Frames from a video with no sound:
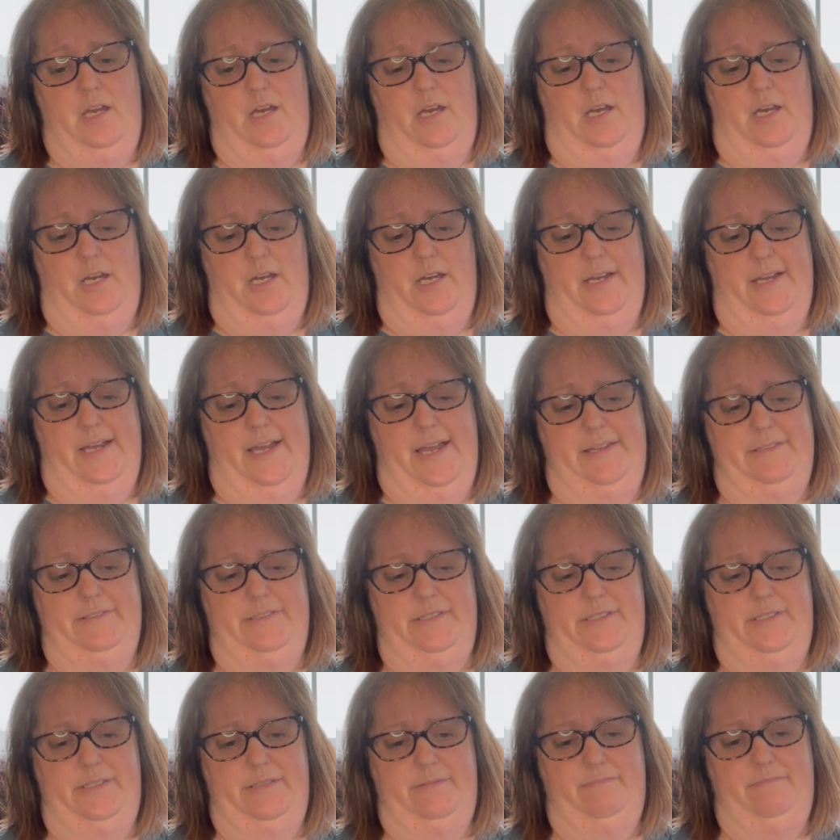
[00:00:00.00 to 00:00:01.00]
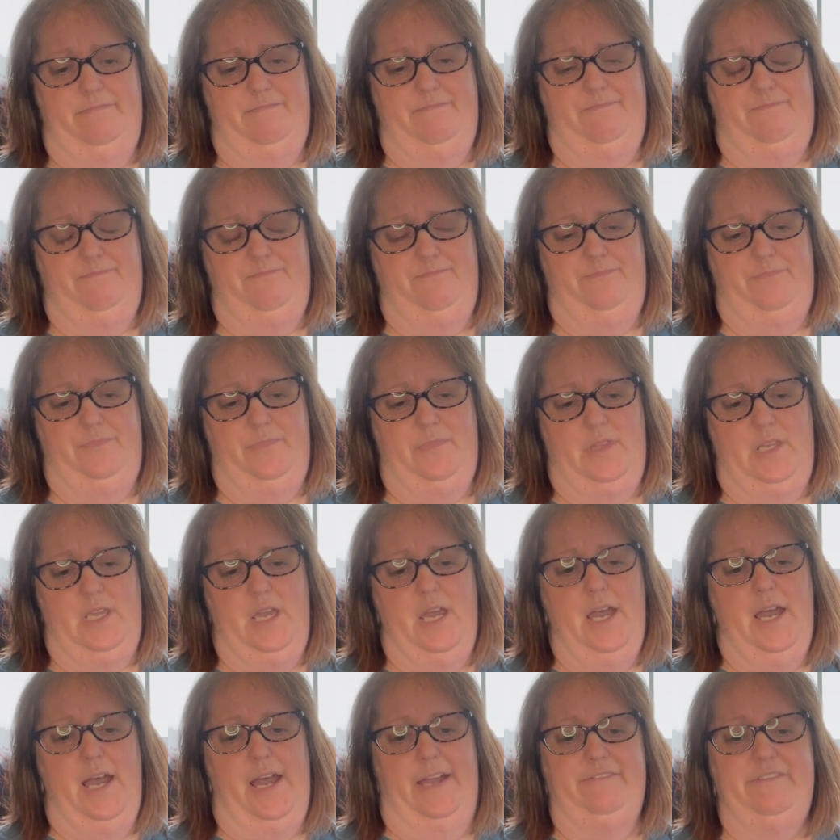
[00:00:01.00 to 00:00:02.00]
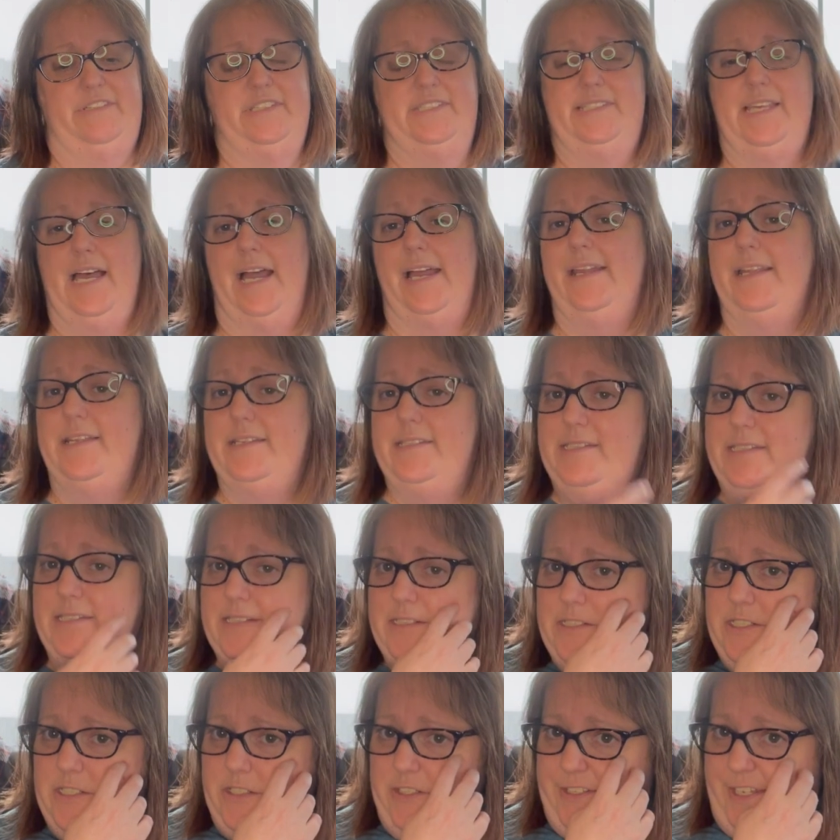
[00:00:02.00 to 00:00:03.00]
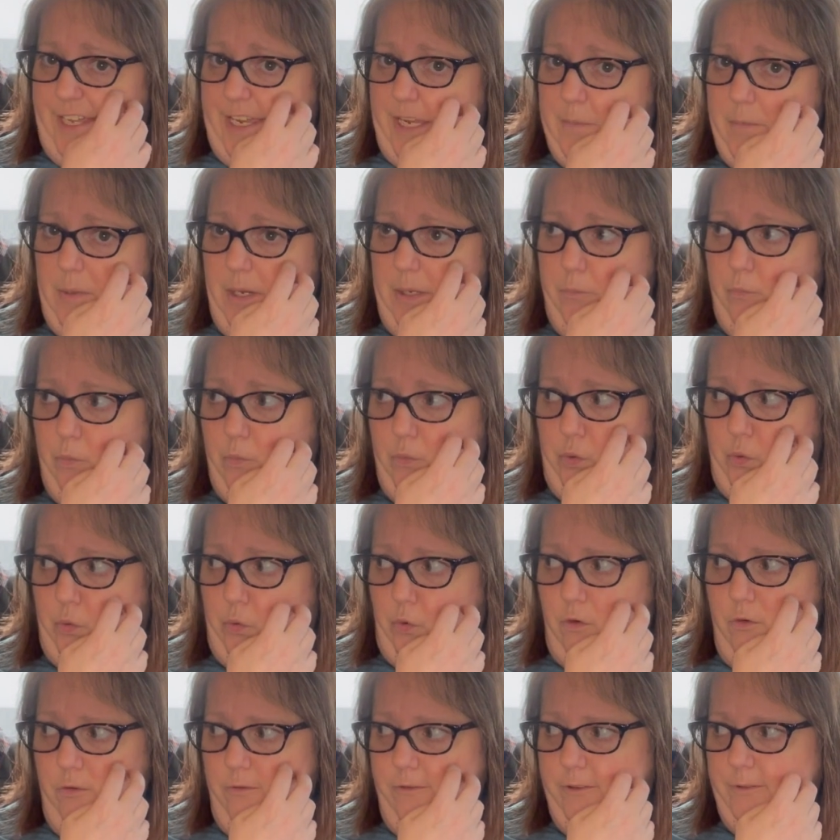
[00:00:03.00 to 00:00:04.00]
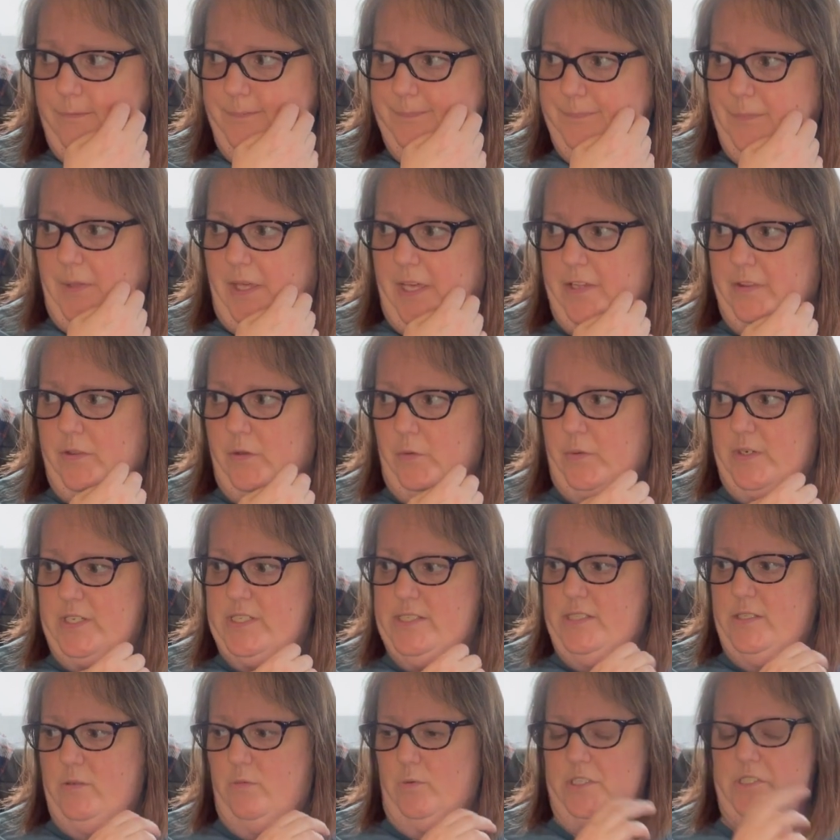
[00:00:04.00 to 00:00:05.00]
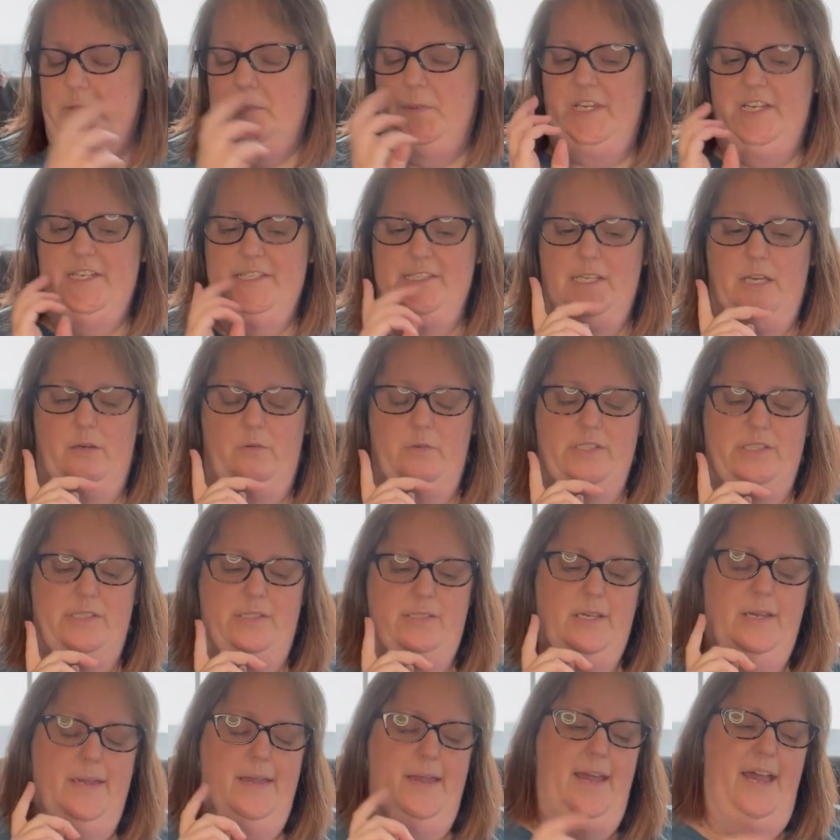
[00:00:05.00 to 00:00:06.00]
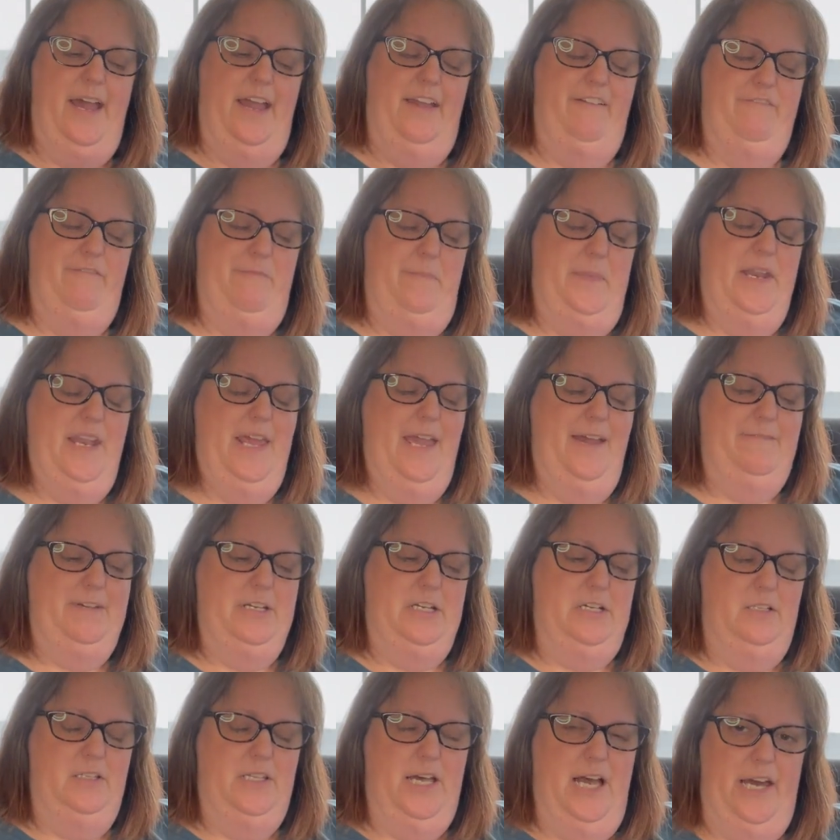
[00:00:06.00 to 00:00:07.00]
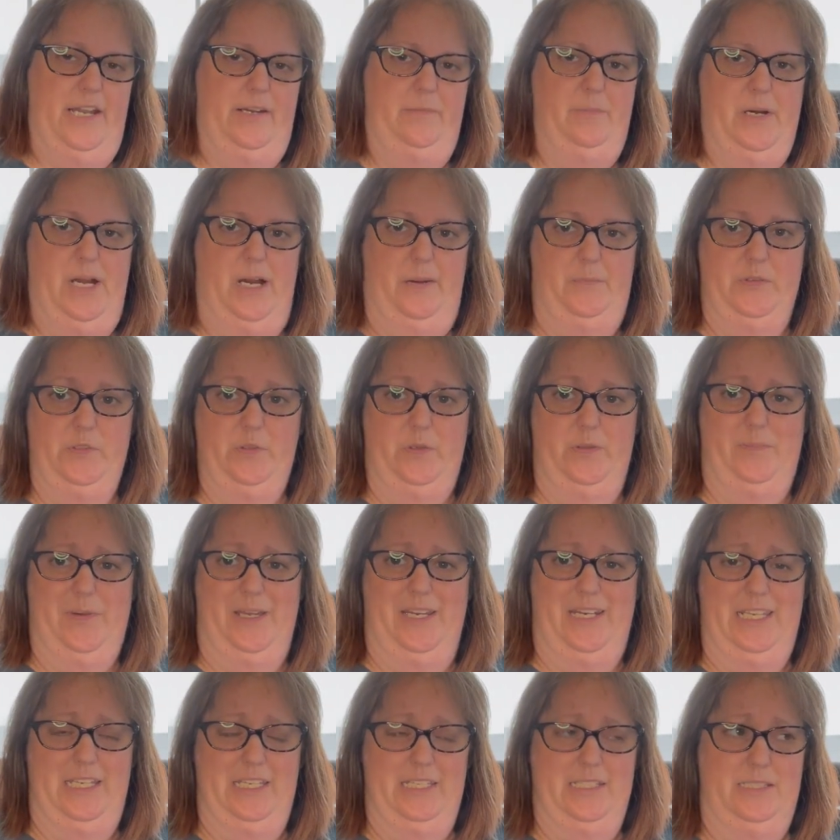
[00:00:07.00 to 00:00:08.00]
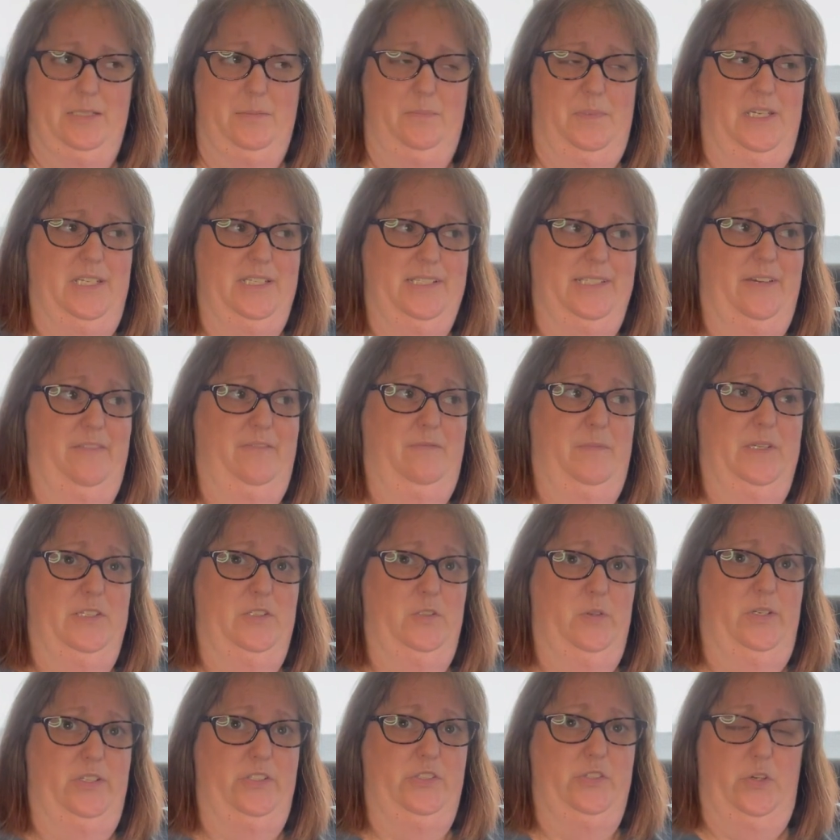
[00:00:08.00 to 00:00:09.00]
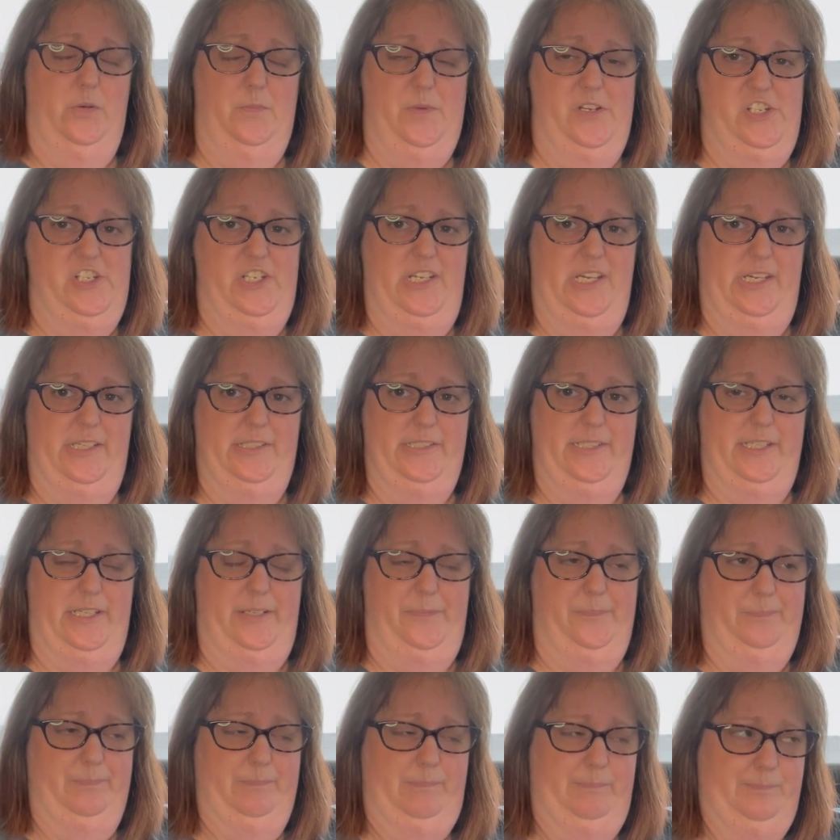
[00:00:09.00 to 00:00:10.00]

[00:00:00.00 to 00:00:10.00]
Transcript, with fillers: Uh, it's, I've decided to delay my move. And the reason was because I was, I've been having a lot of problems with my knees because I've been doing so much dancing.